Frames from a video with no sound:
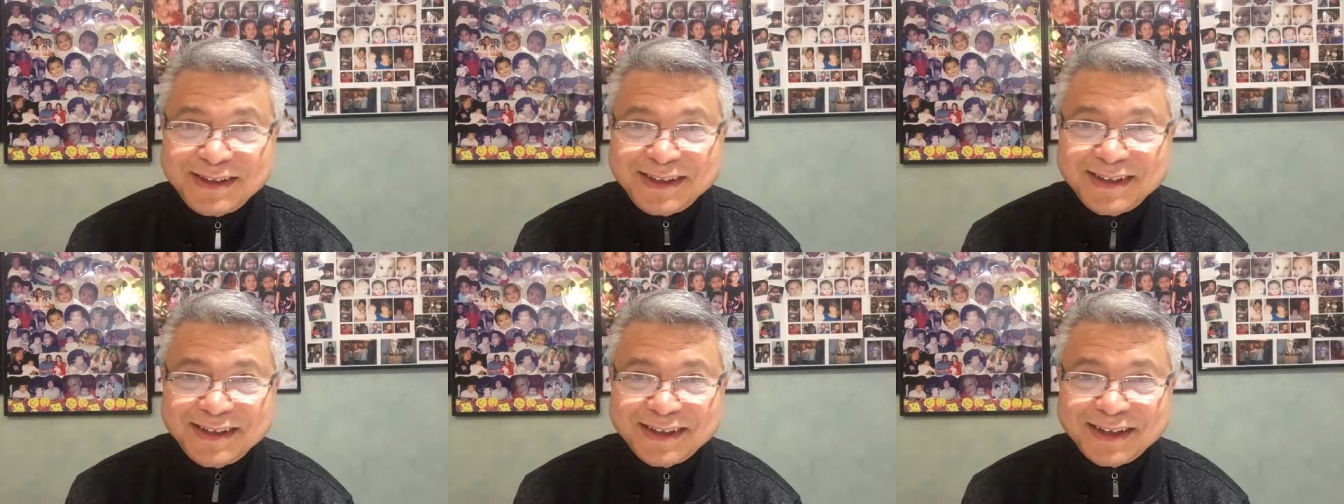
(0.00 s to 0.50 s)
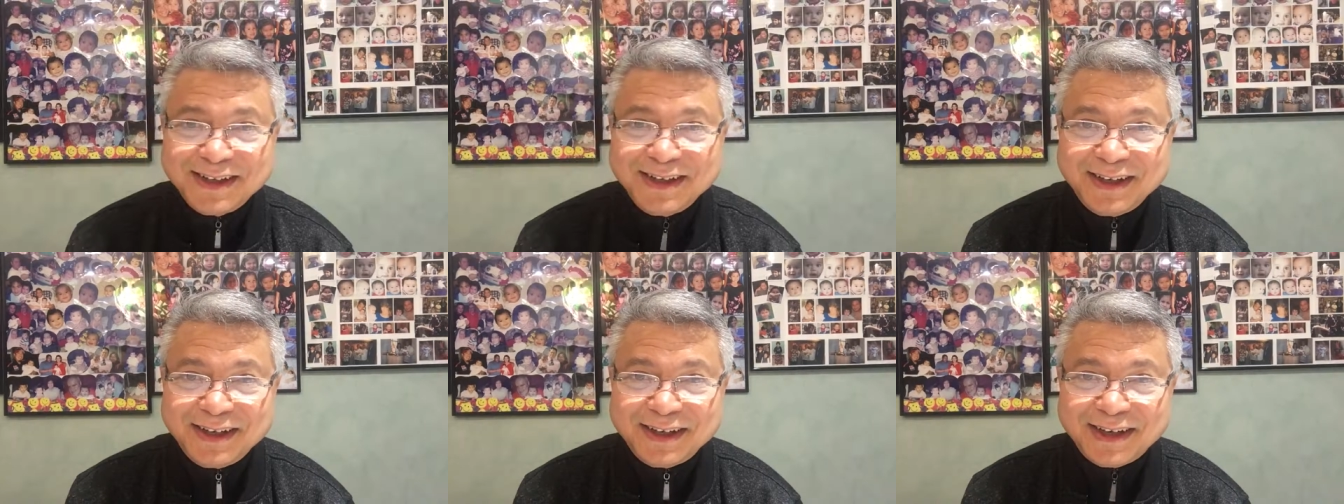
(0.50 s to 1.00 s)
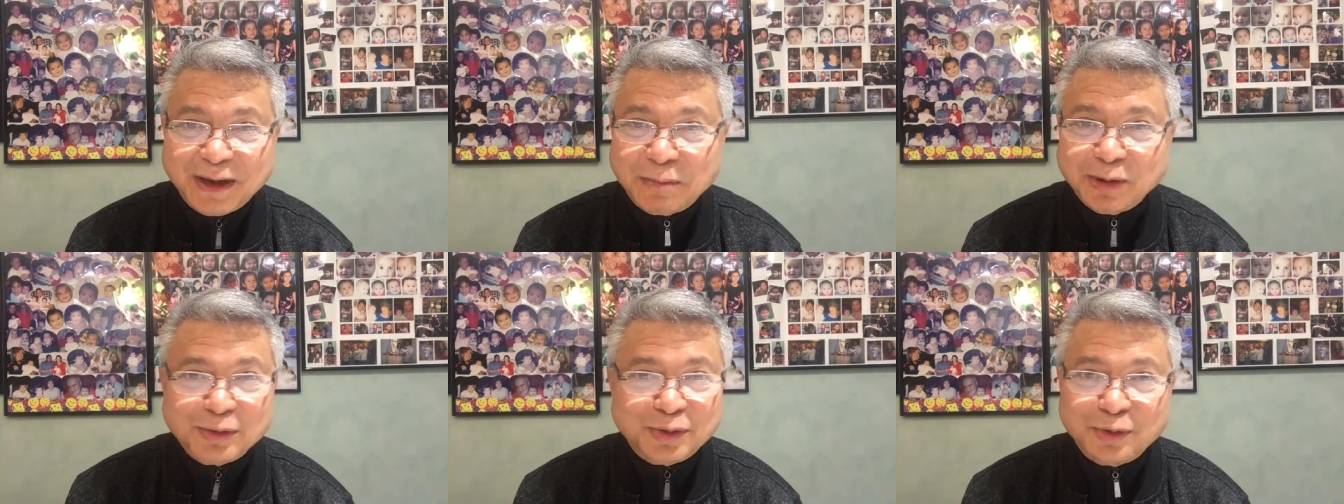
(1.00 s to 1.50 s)
Okay? Eh? About two
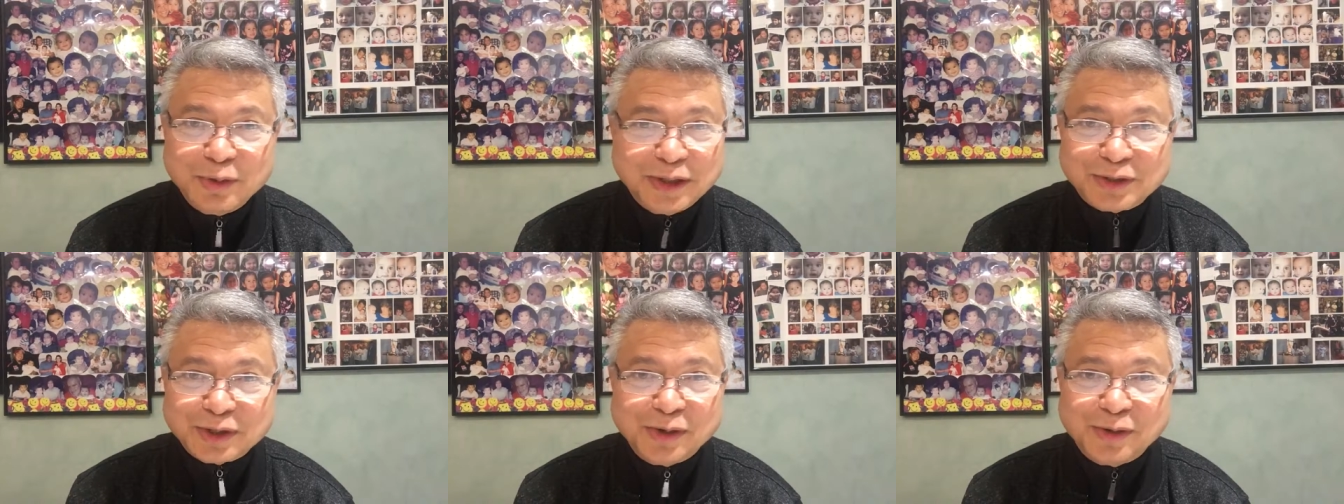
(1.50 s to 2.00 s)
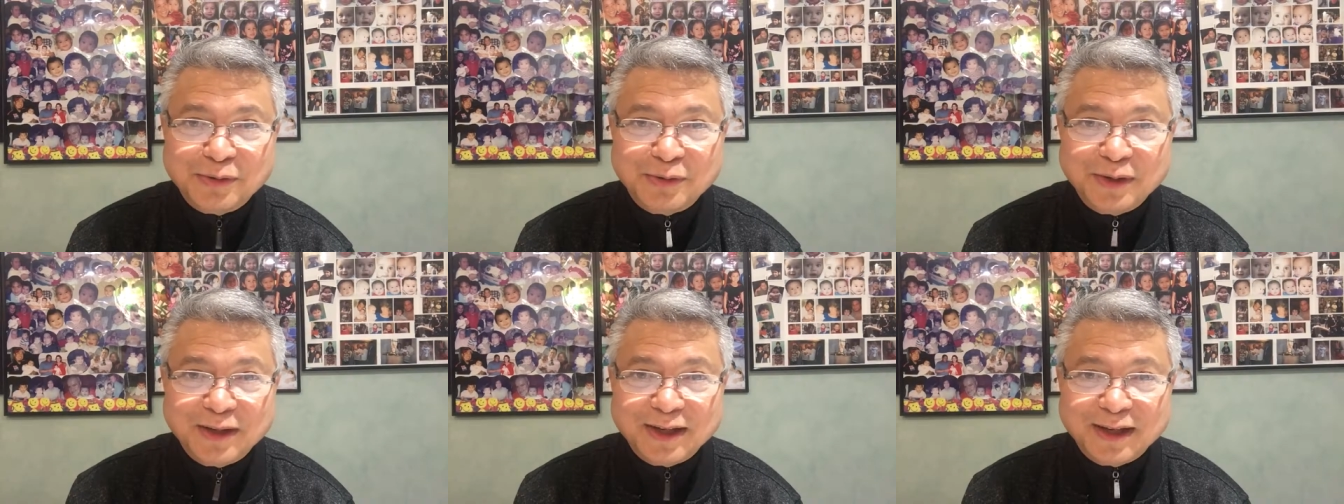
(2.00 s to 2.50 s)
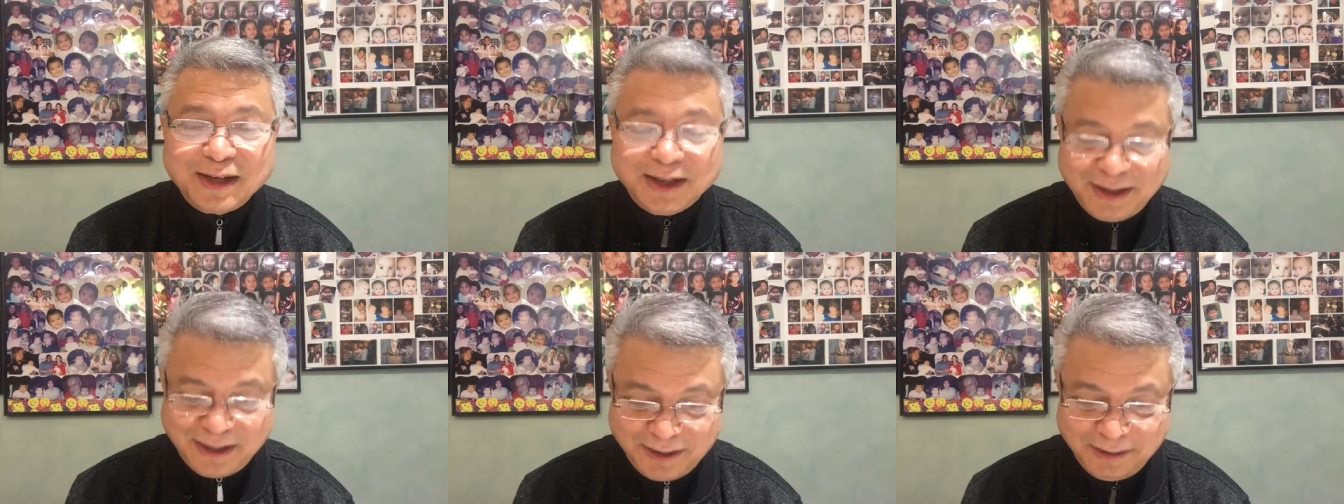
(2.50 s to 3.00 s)
weeks ago,
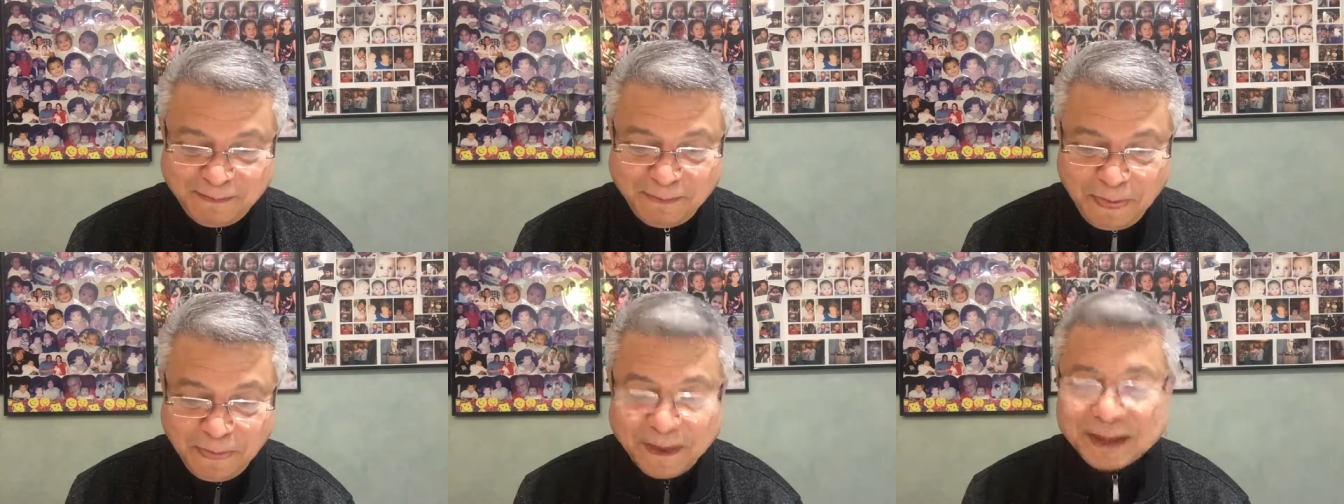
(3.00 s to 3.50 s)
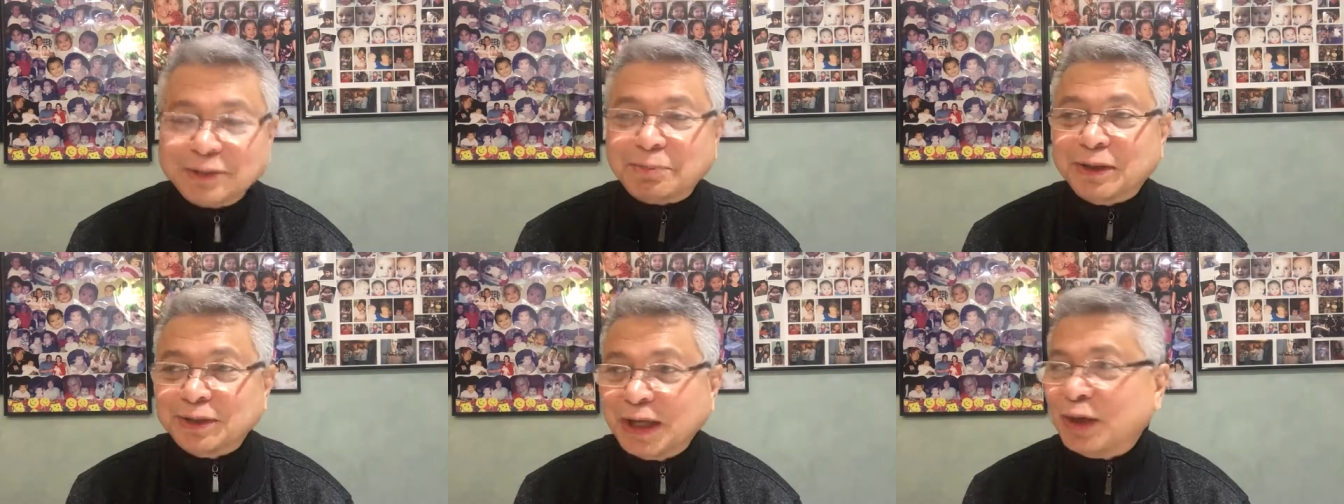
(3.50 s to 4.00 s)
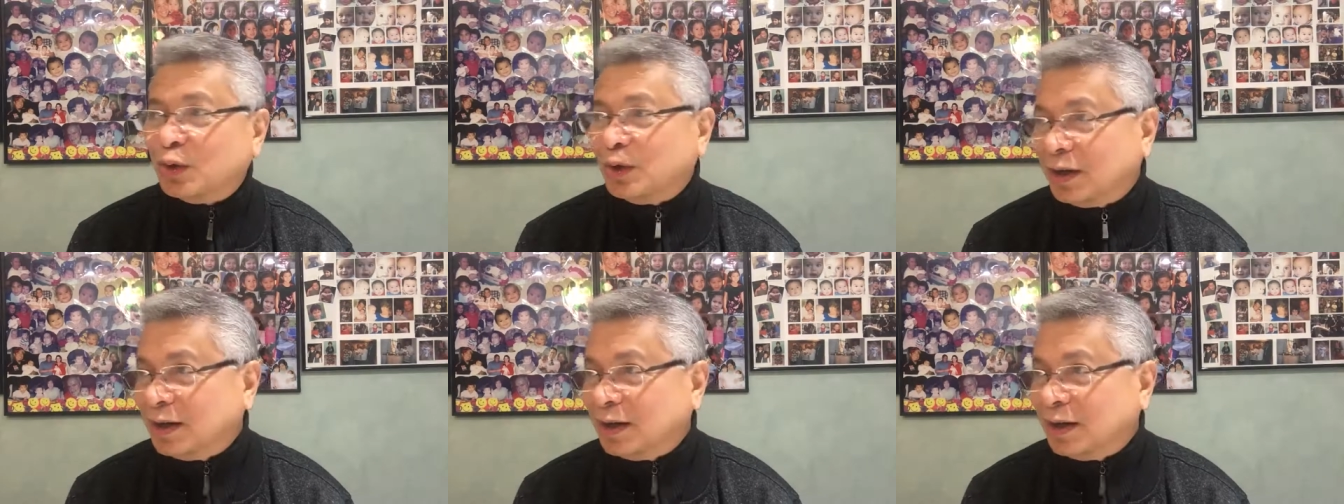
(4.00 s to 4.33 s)
um, this particular